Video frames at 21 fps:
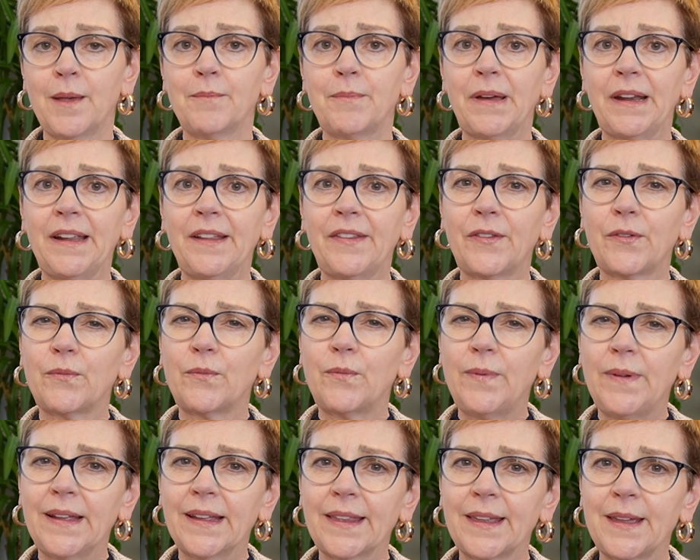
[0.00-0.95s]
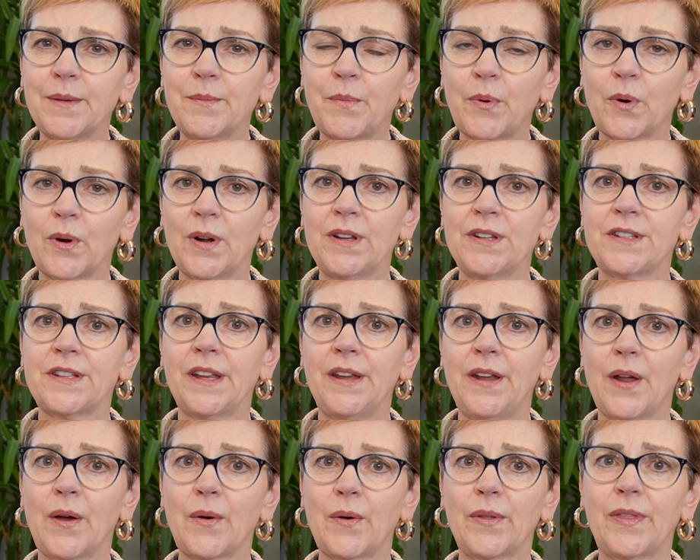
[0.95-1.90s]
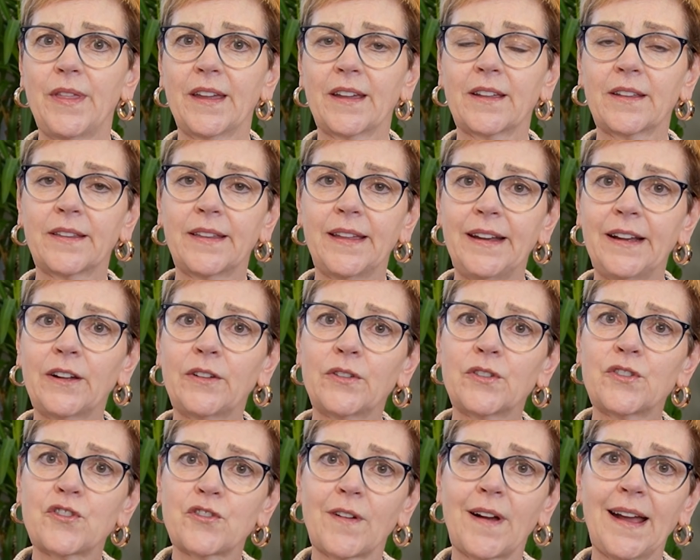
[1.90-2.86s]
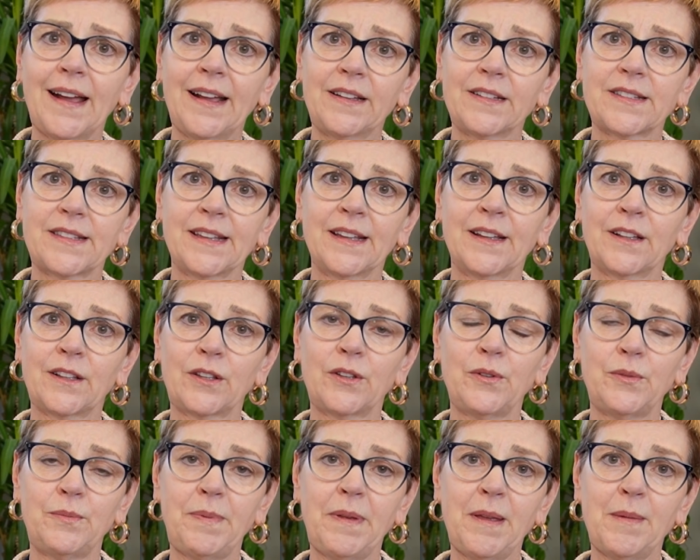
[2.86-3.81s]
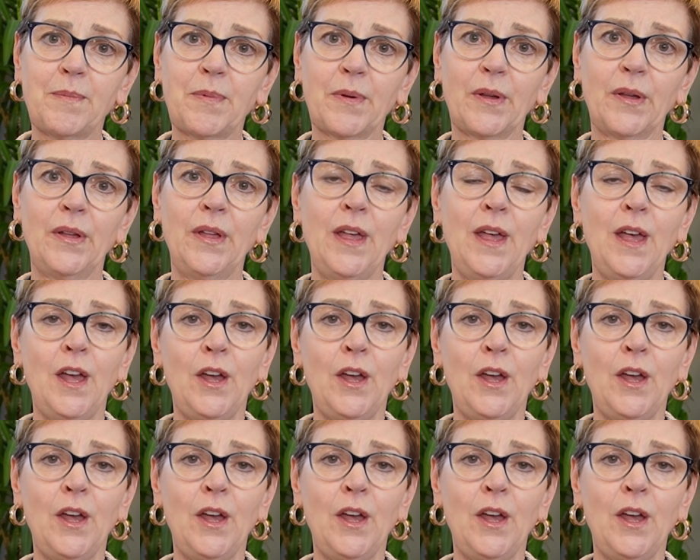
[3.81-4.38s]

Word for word: But it's really important to know that clinical trials include people